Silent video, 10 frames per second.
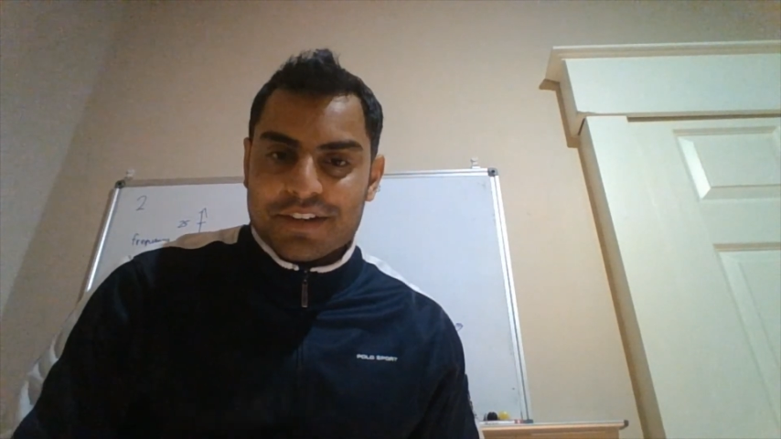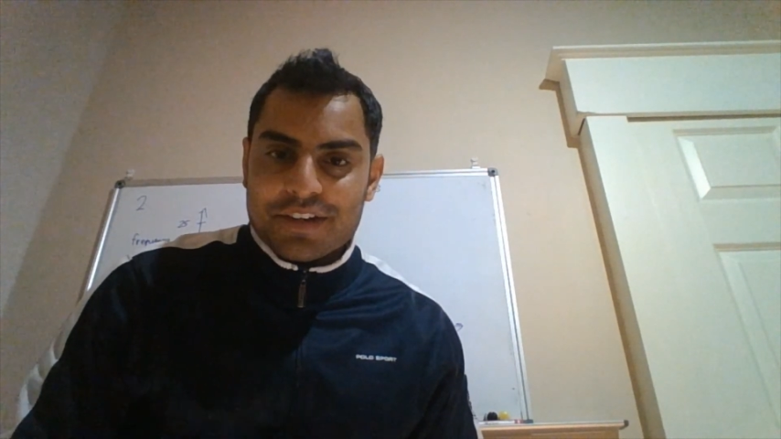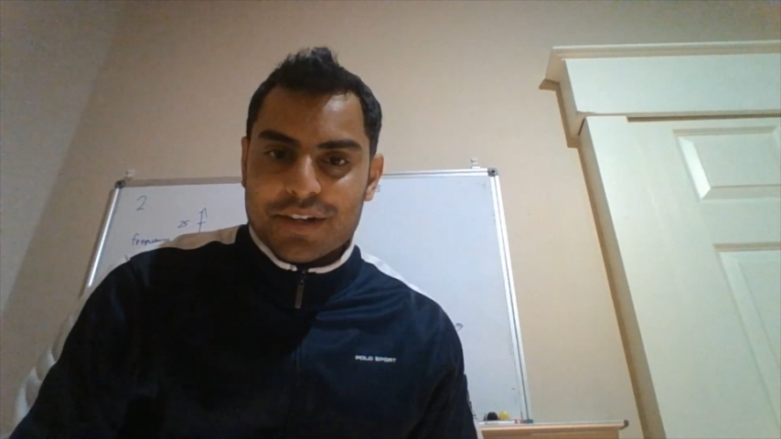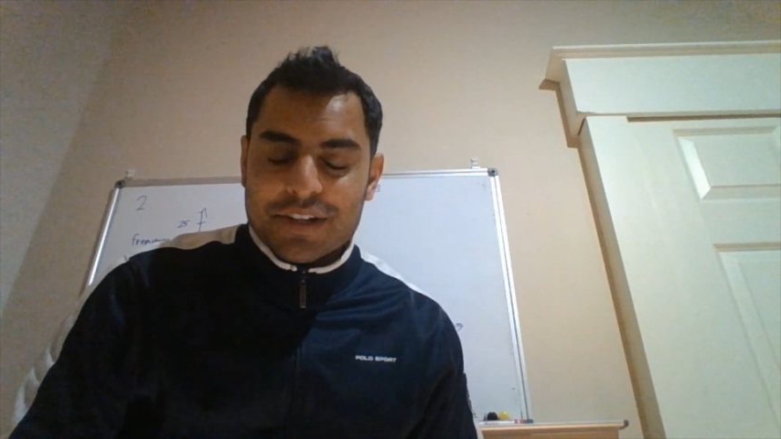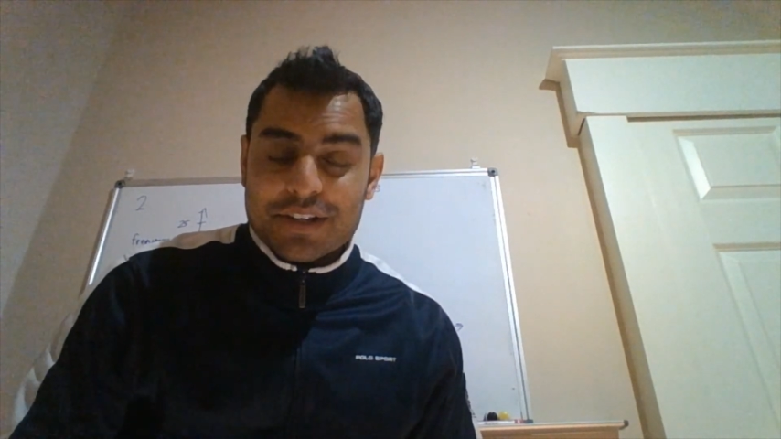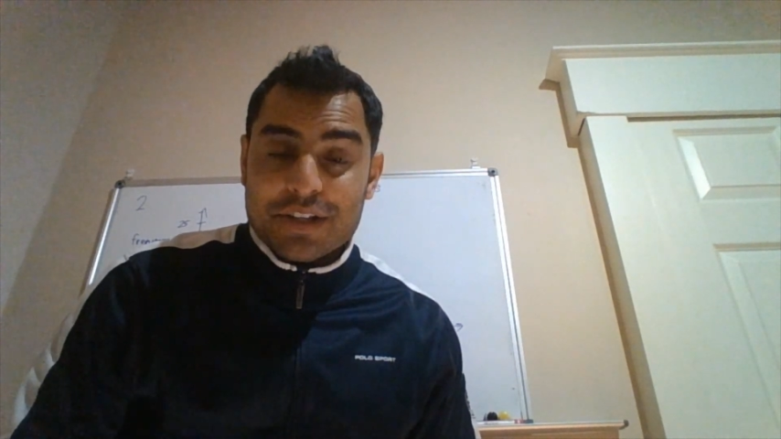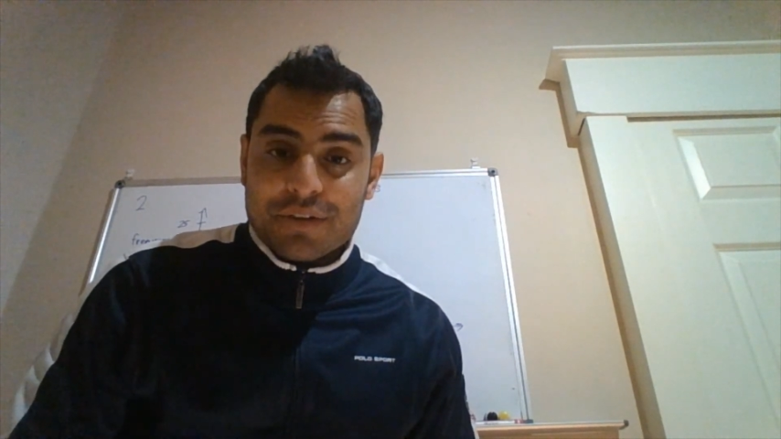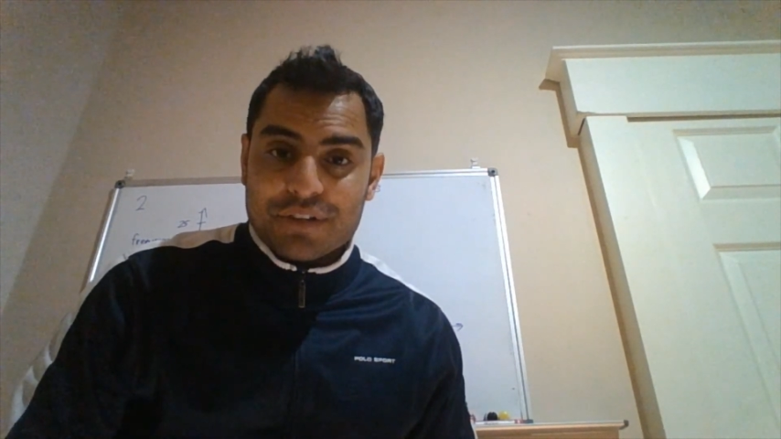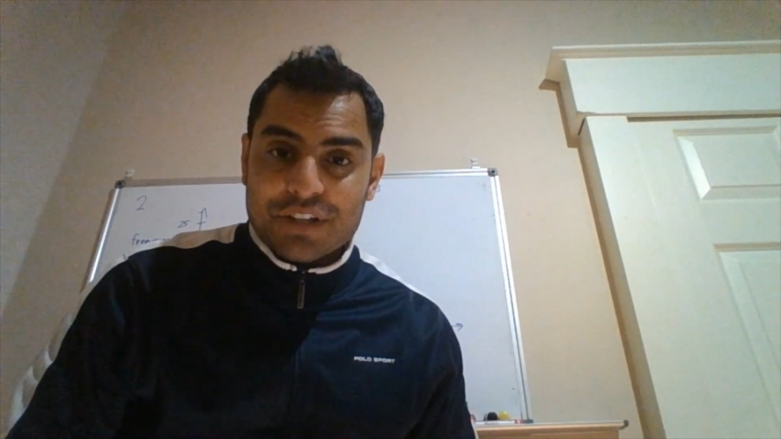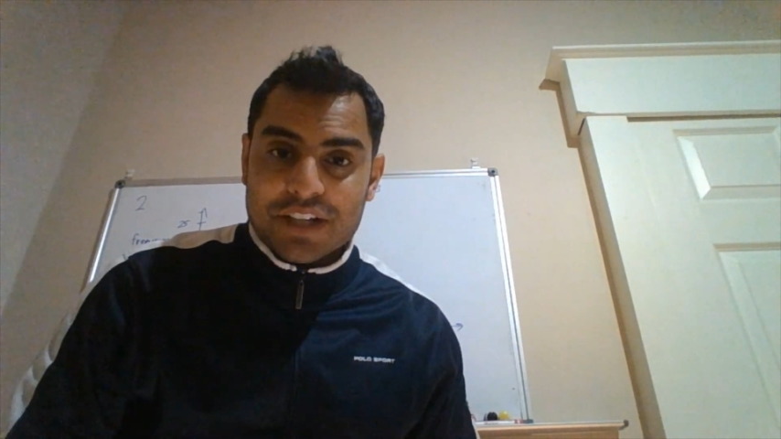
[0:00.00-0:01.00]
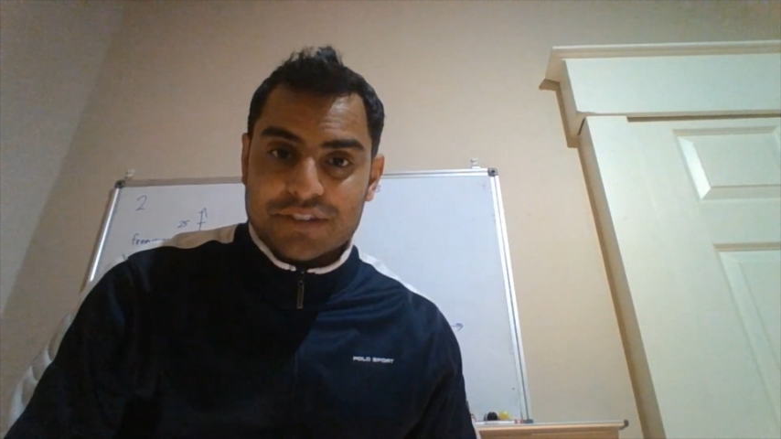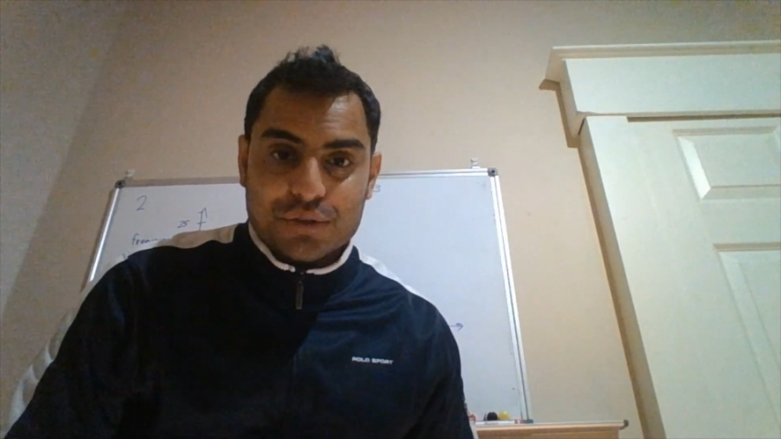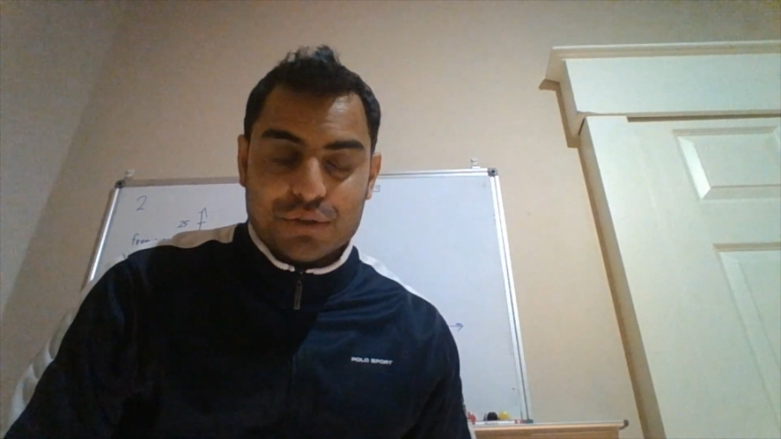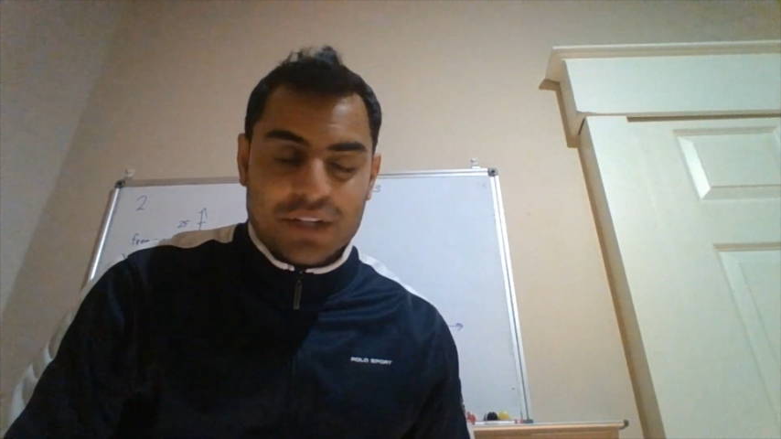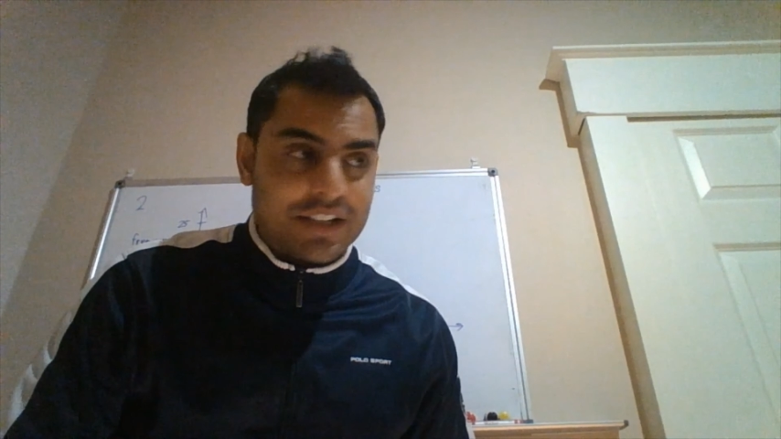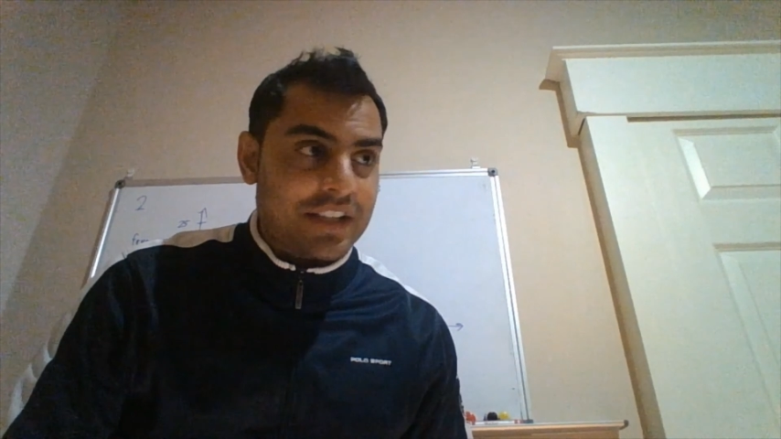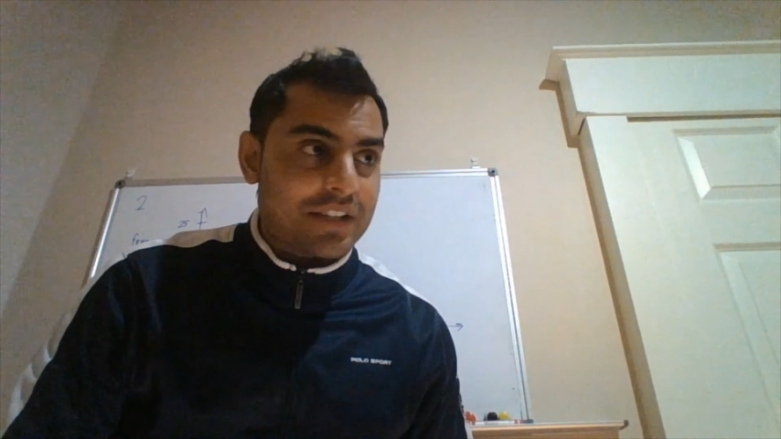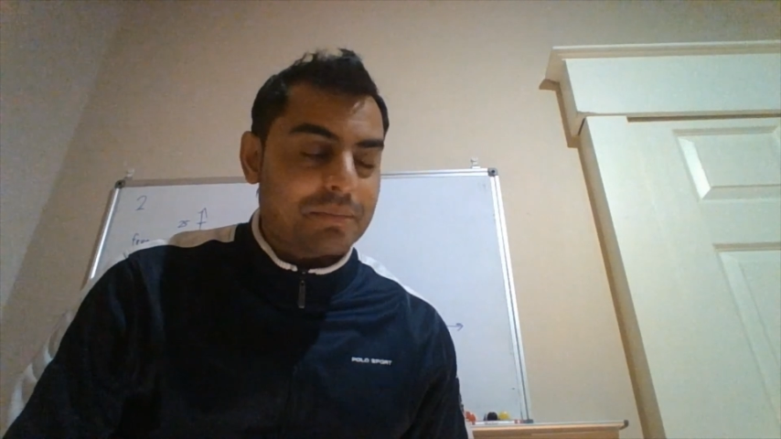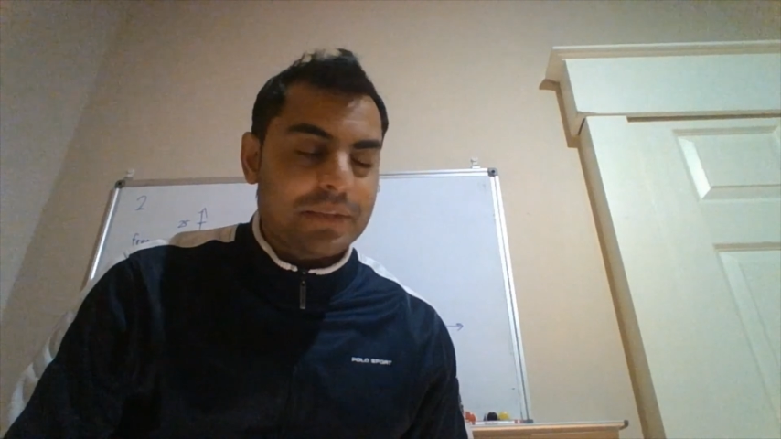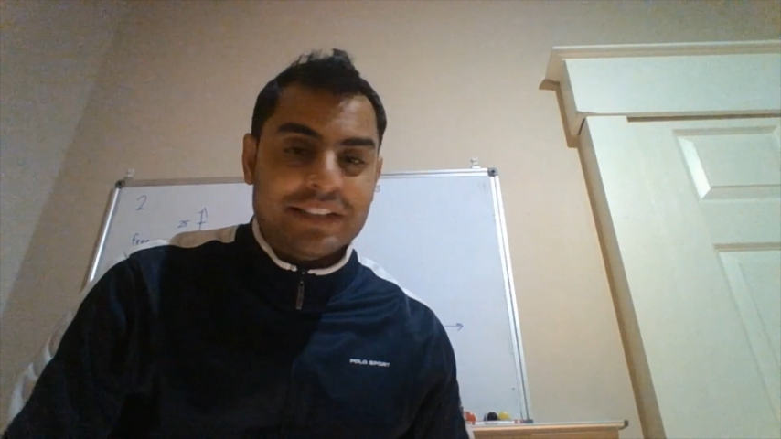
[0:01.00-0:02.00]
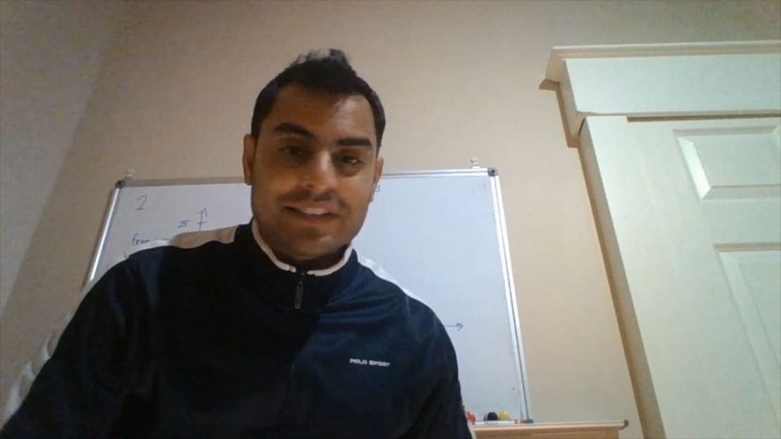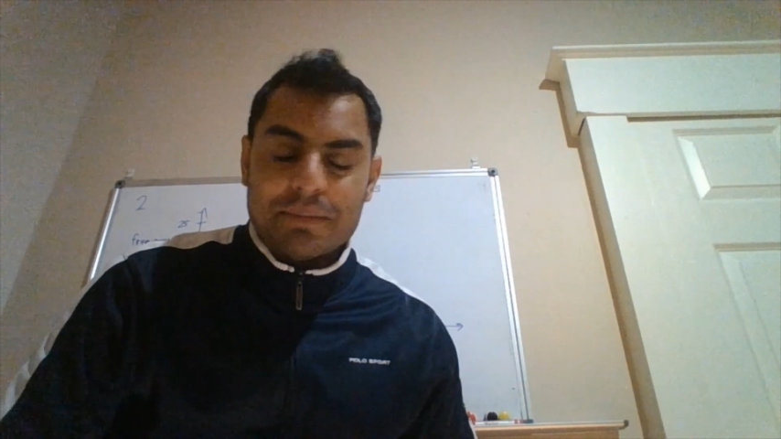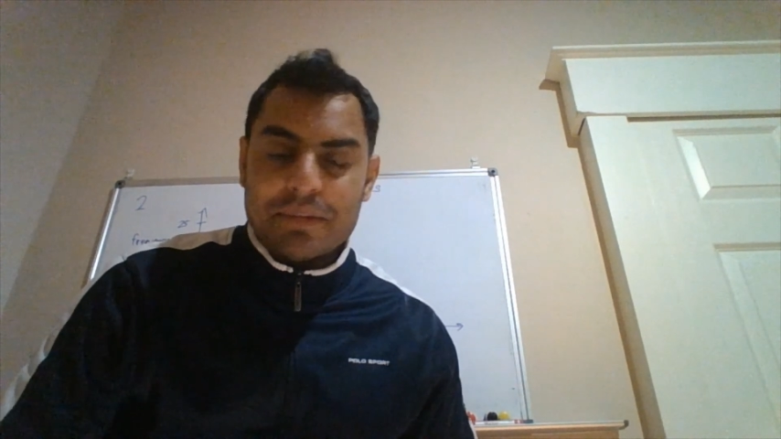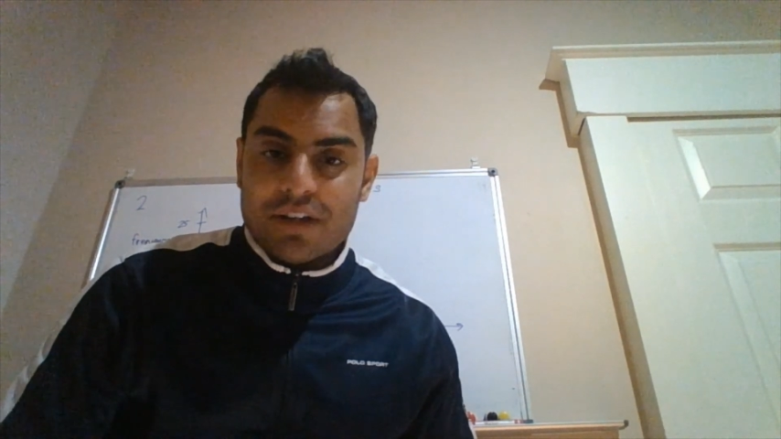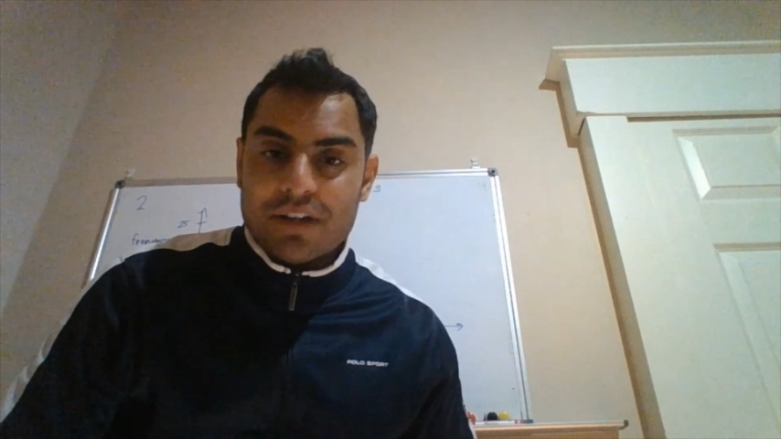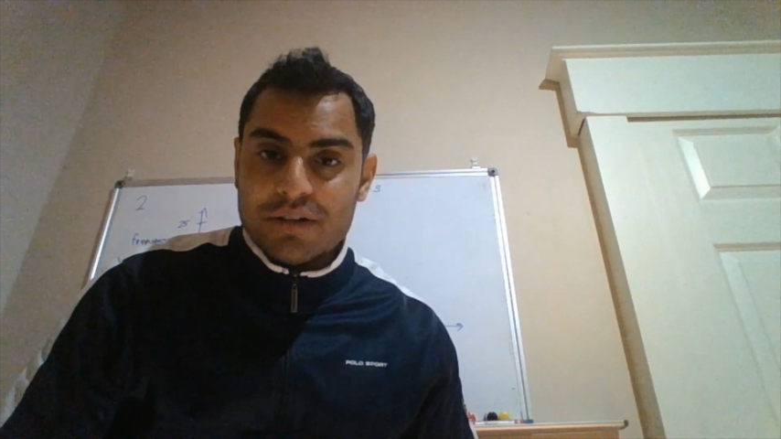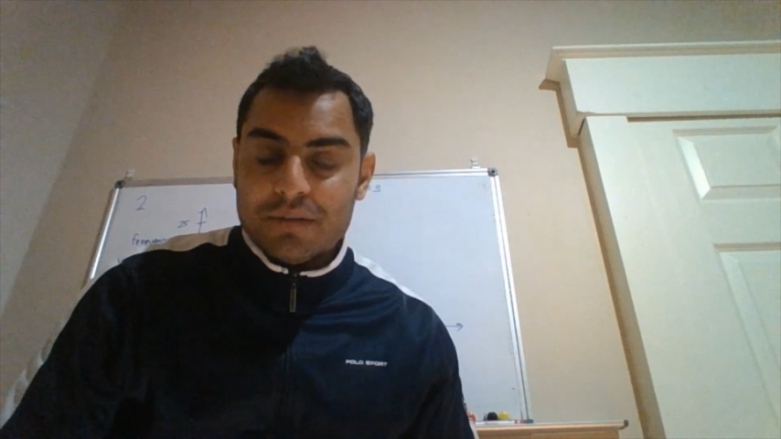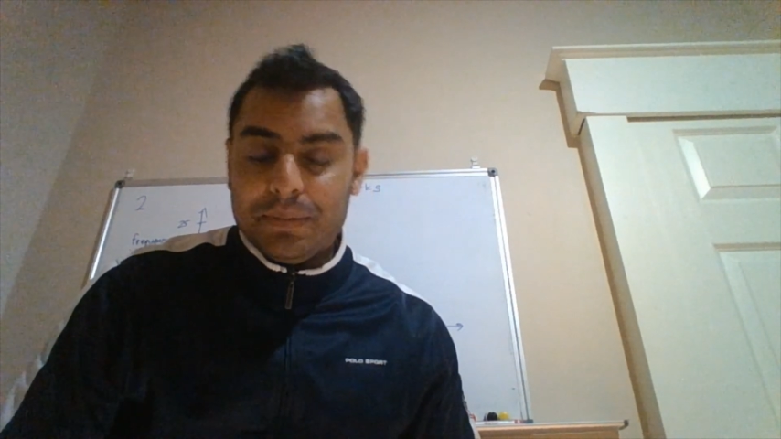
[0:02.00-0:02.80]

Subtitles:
if you guys are struggling, please let me know.